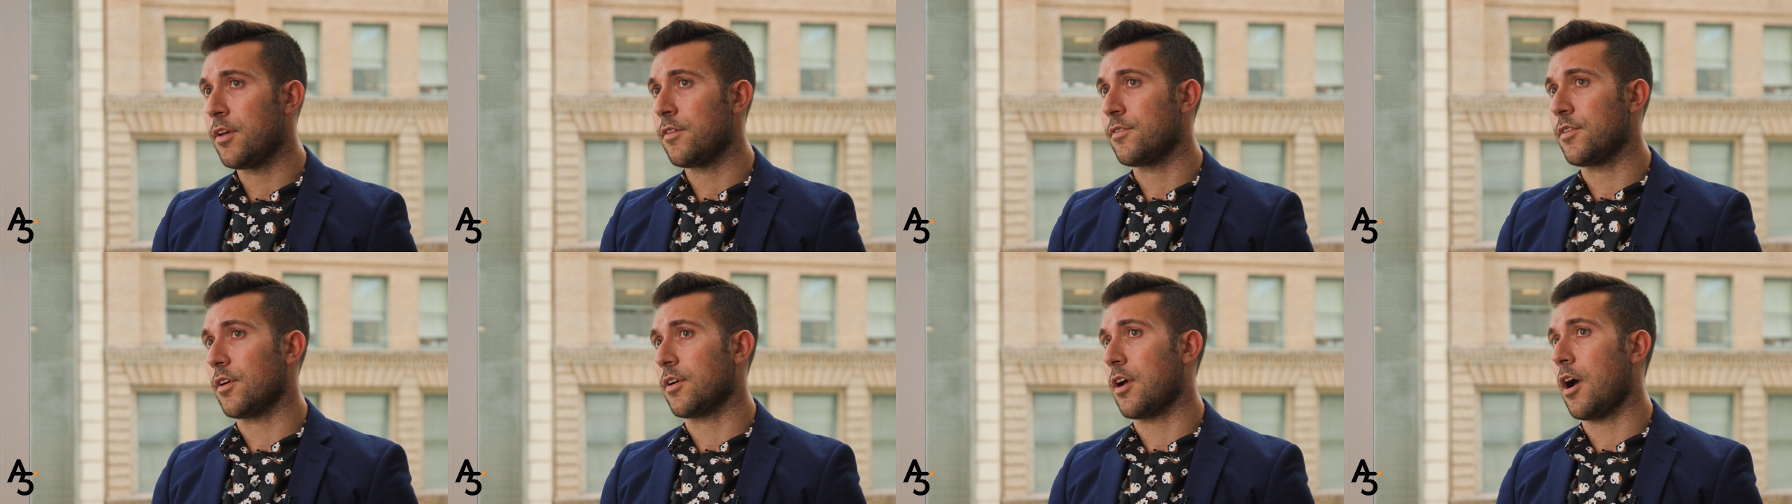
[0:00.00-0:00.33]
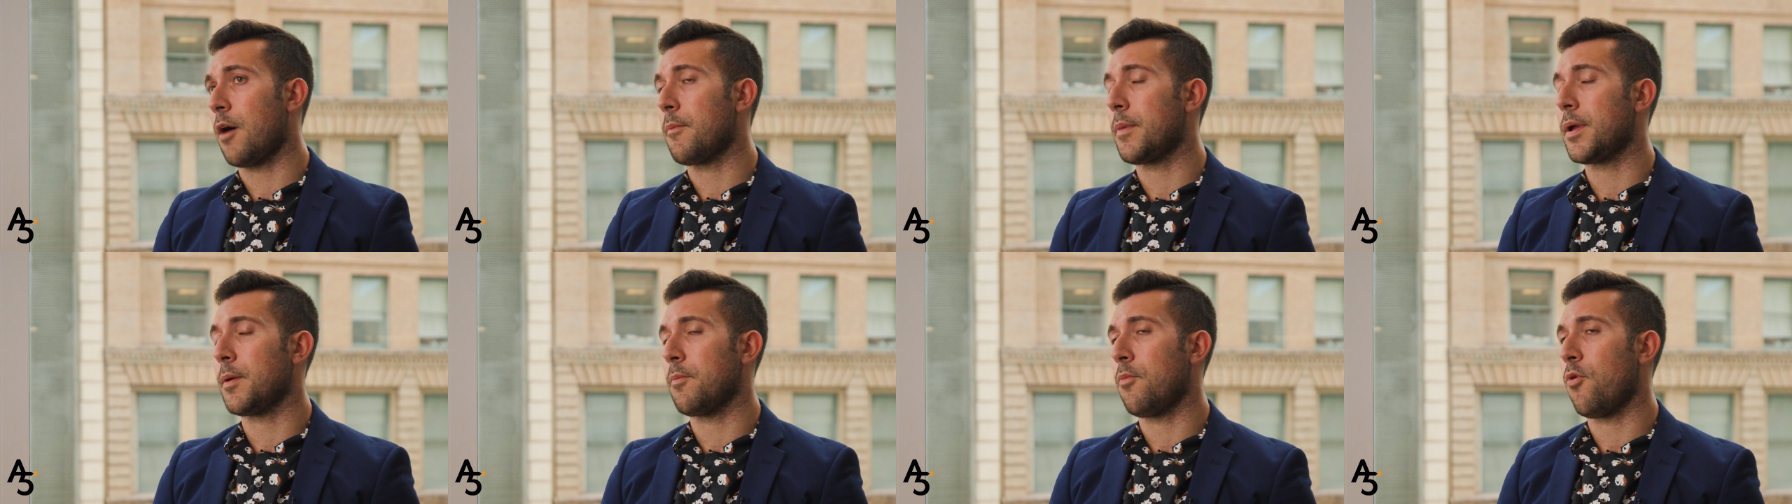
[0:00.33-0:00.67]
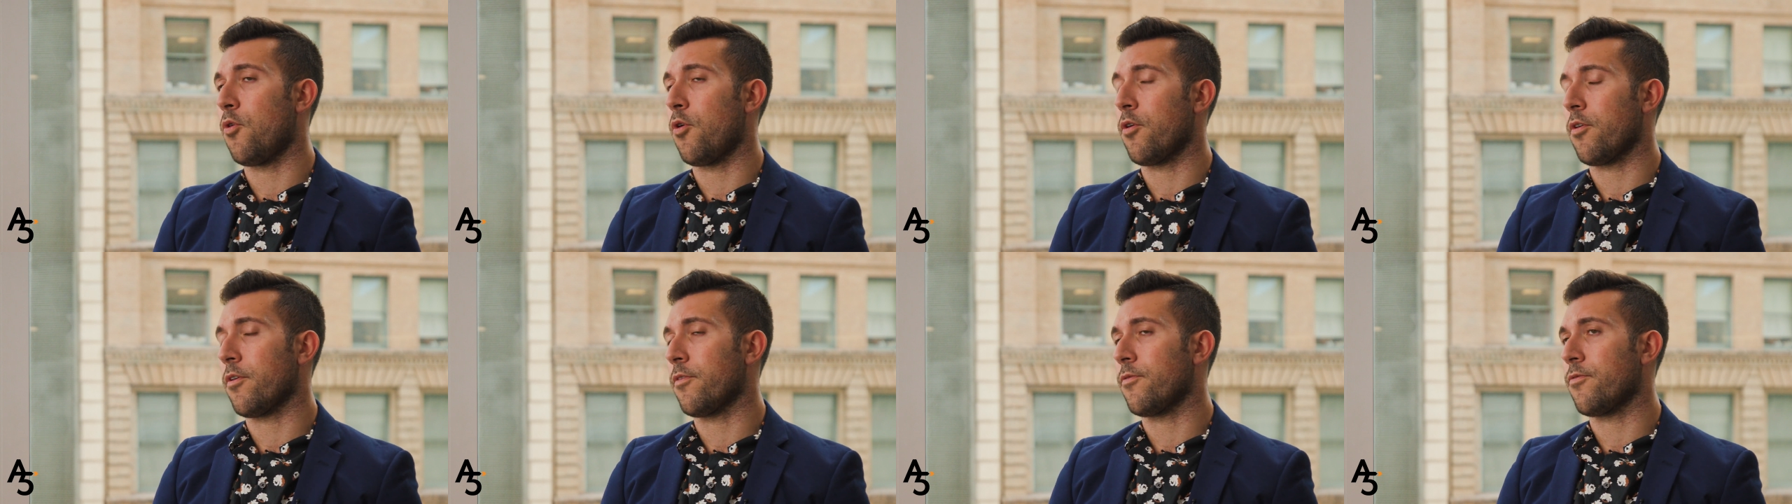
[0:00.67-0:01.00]
So coming
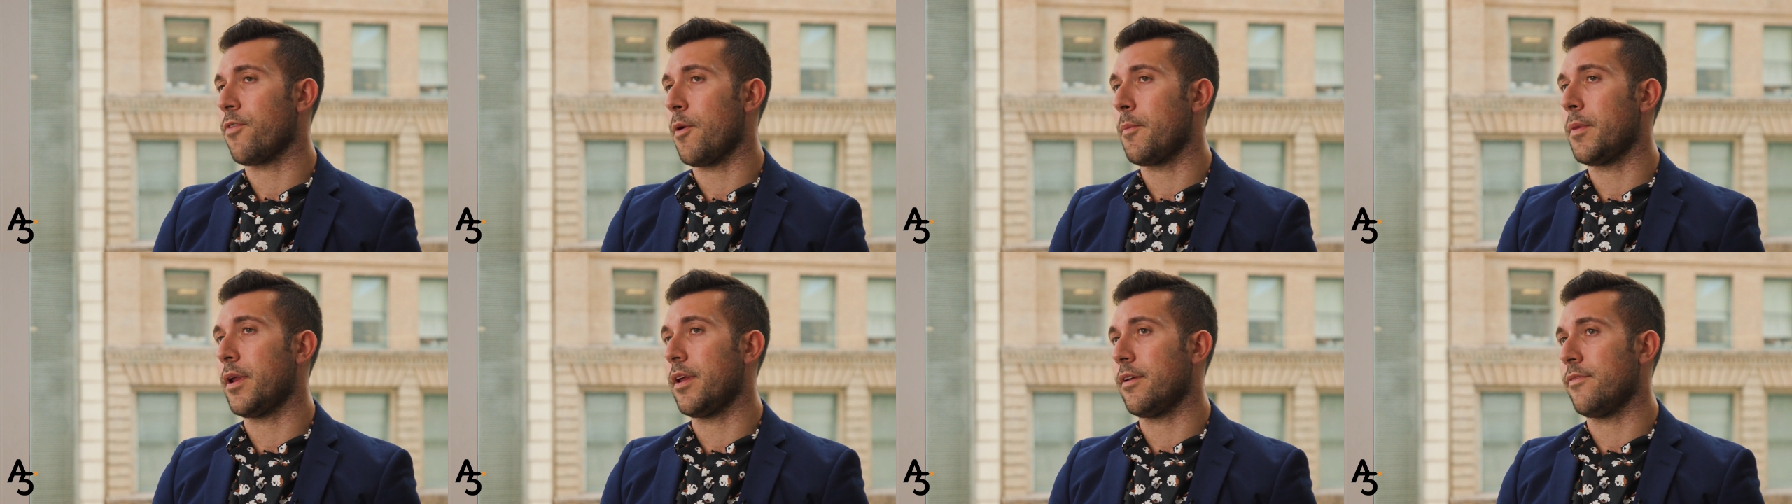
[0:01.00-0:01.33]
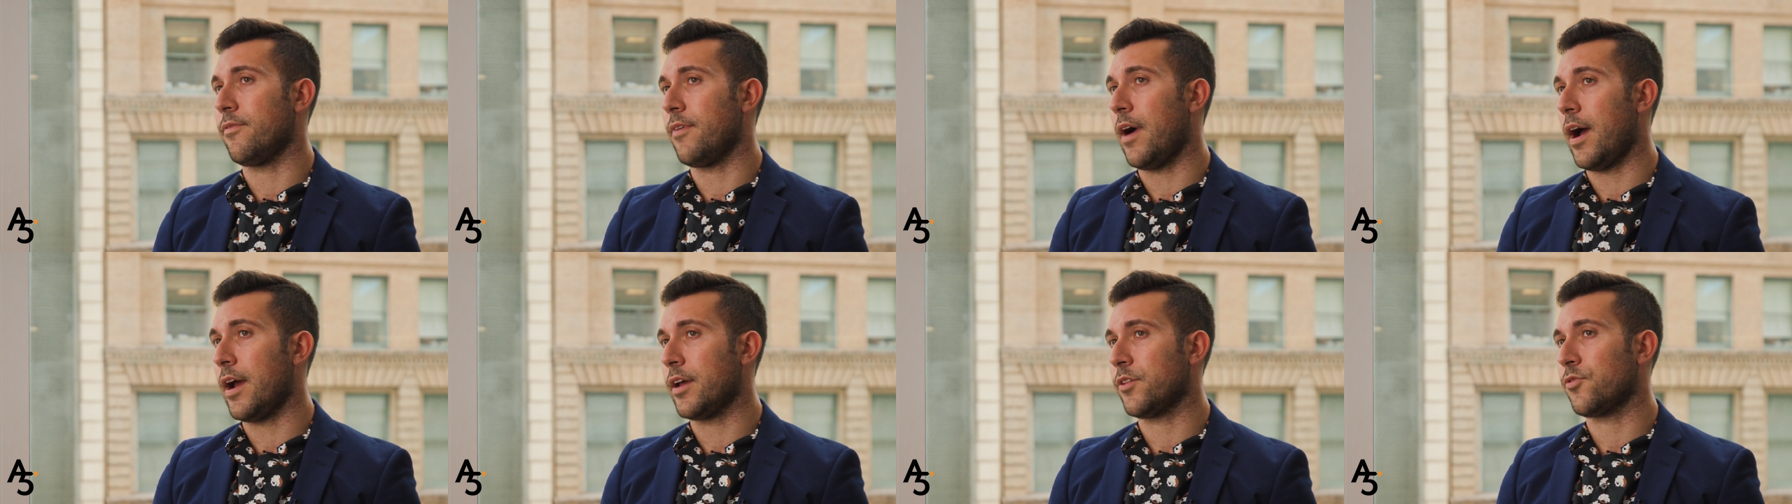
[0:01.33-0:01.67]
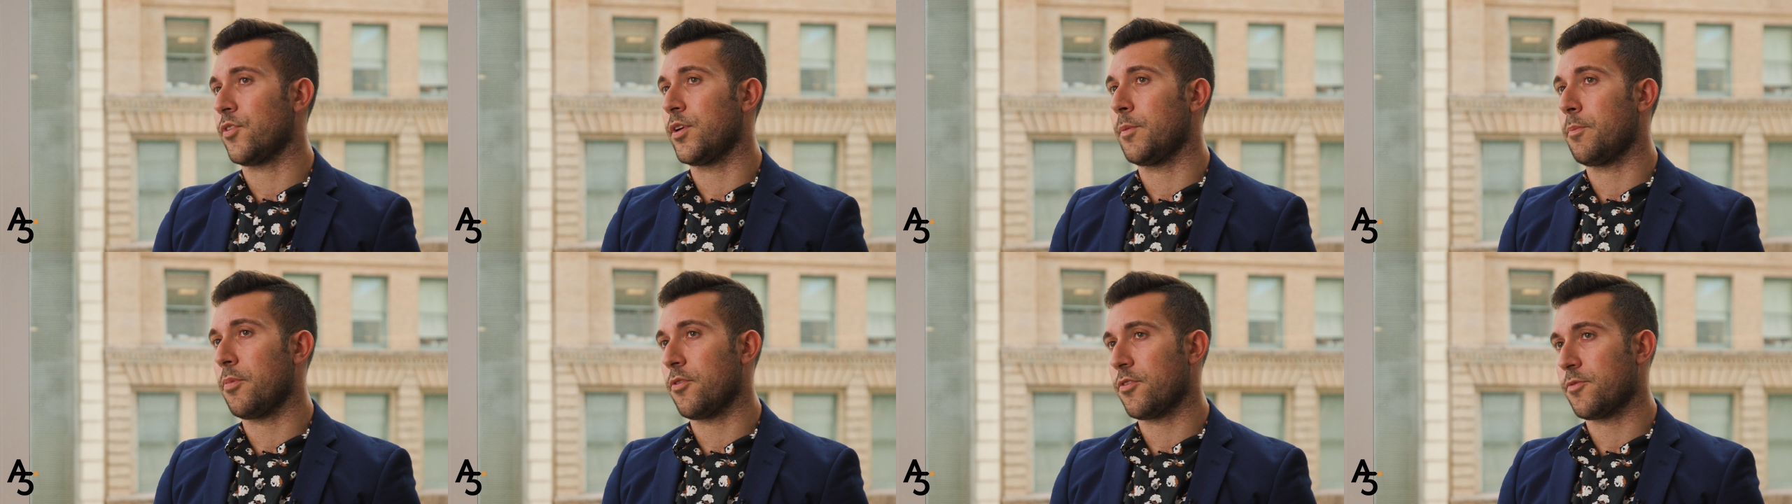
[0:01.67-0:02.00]
more from an
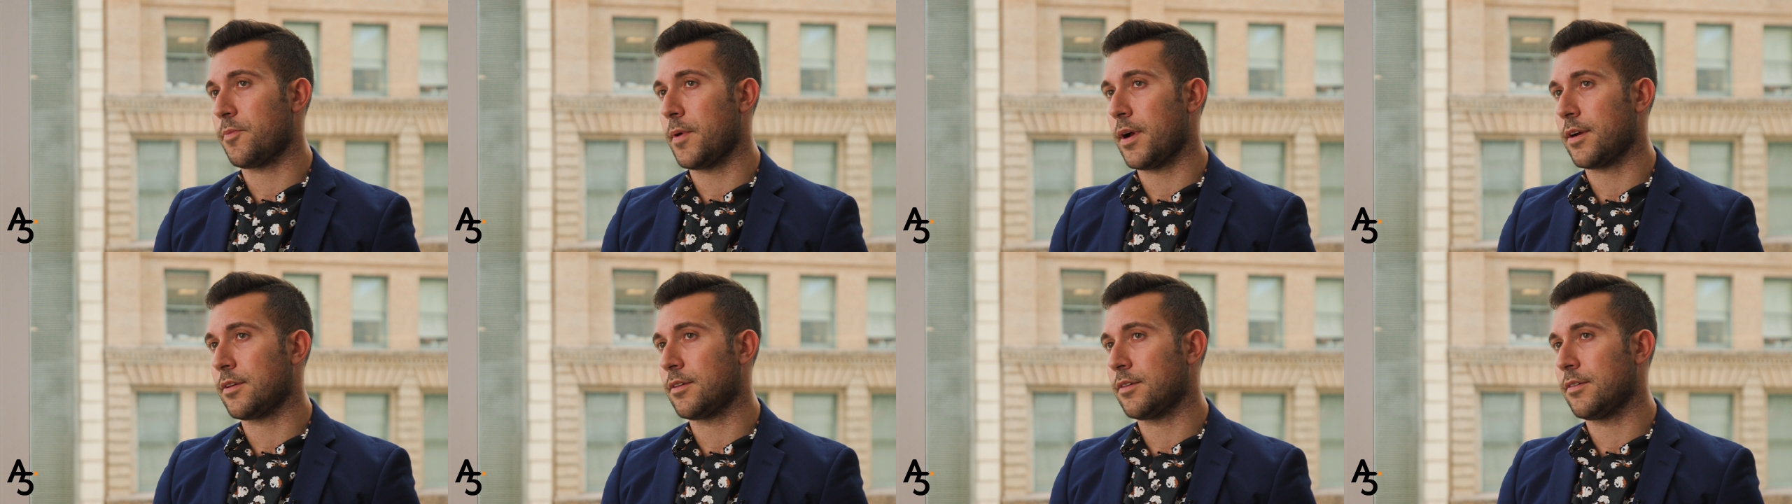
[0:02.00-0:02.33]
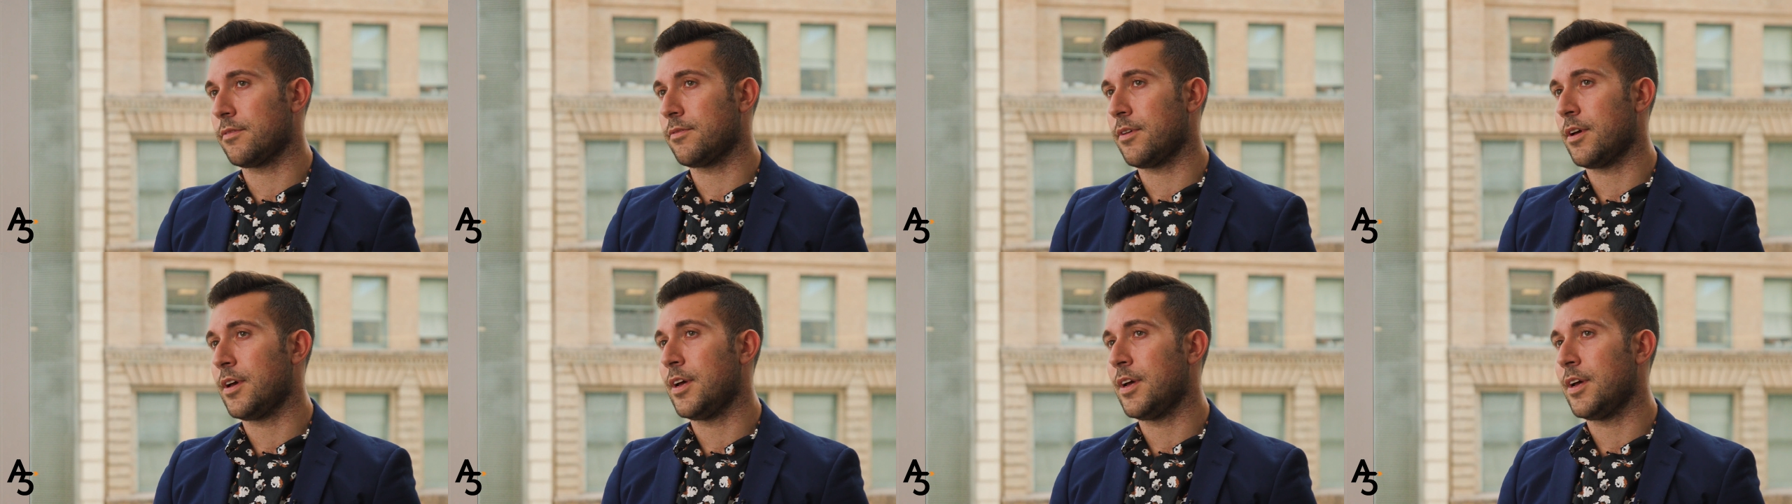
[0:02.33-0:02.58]
advisory perspective